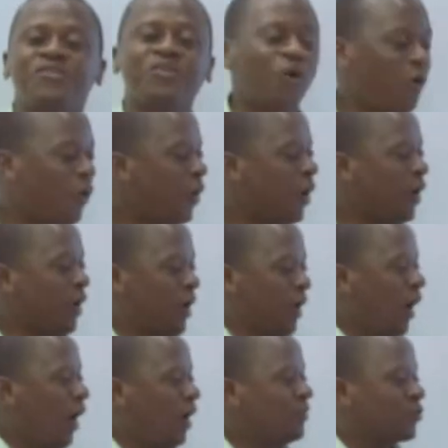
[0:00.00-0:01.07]
So
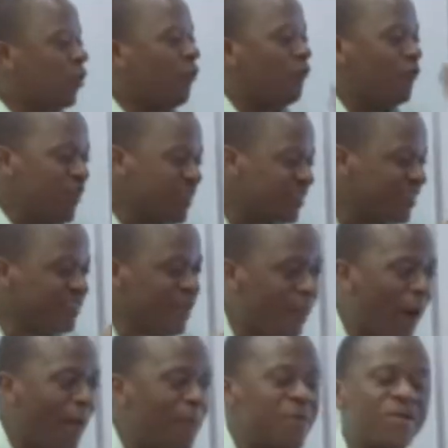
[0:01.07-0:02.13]
uh, it's convincing the
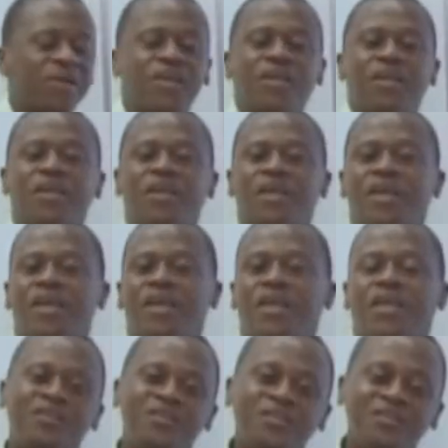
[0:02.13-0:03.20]
public,
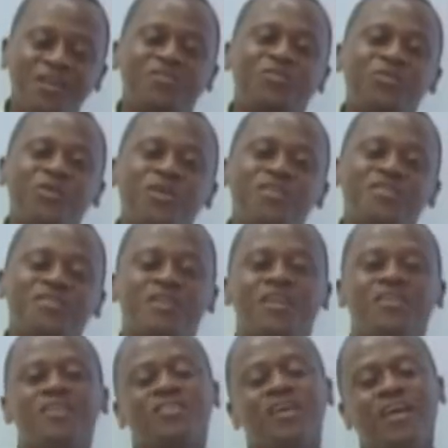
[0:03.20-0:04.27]
dear students,
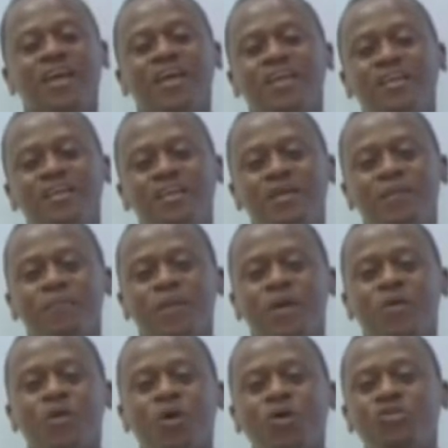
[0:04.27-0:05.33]
just again,
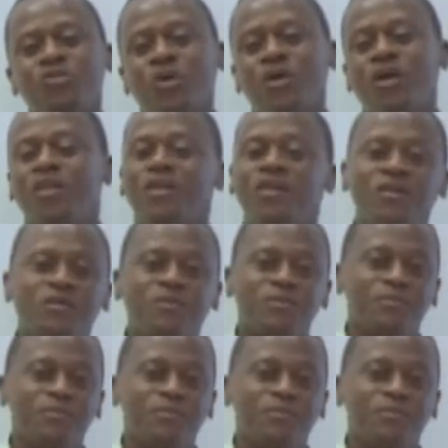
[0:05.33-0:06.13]
go to another.